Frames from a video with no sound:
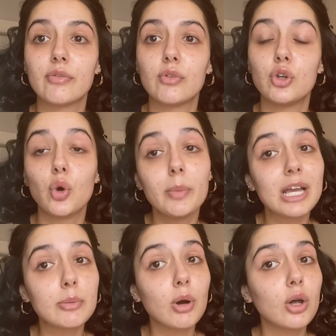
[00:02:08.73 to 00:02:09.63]
no makeup
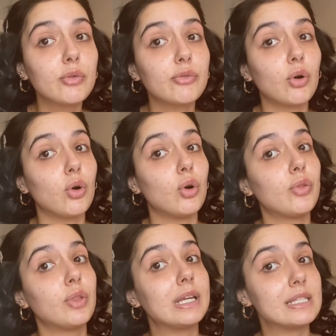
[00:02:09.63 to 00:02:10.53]
on for the
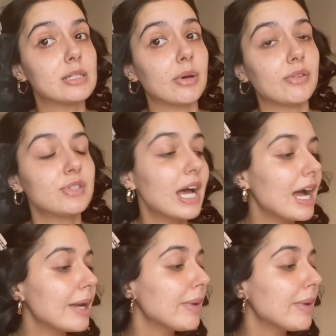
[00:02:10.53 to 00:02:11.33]
least amount of time.